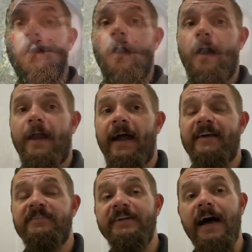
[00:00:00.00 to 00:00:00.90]
All right,
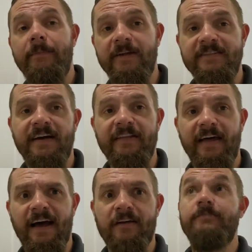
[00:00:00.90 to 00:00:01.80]
guys, so now I'm inside the
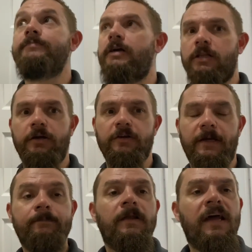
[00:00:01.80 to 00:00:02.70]
house,
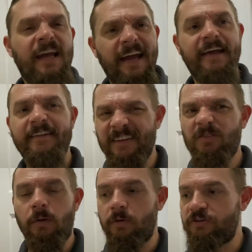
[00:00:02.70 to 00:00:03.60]
clearly, and this is
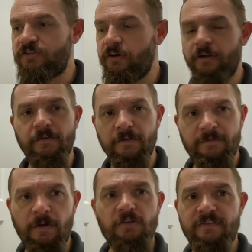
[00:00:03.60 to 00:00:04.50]
what I want to show you. The
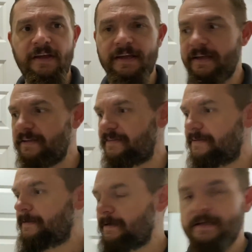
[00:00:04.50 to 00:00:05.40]
first thing is
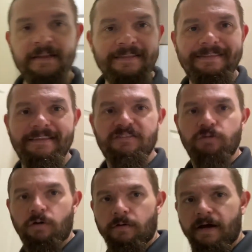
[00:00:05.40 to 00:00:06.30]
this
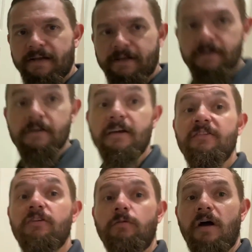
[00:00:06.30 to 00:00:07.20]
door right here is
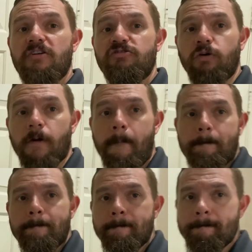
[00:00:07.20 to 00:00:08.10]
the garage door.
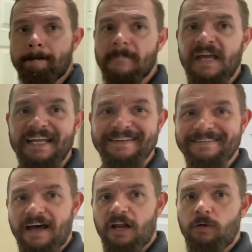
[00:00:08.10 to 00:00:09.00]
It is
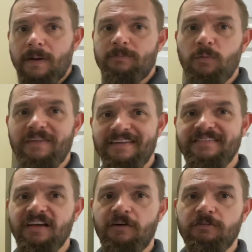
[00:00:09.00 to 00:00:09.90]
not equipped with a
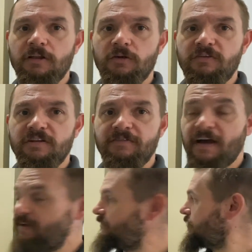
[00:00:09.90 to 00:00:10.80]
self-closing
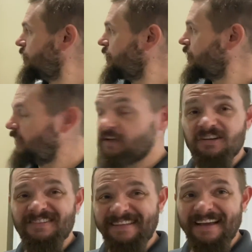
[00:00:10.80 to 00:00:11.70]
device. It
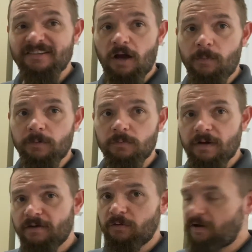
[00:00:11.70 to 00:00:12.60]
just stays open.
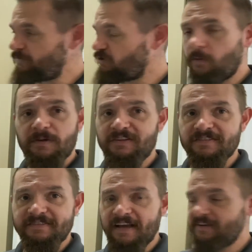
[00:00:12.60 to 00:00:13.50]
Whenever it's open, it just
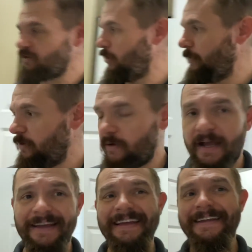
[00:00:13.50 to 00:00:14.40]
stays open, okay?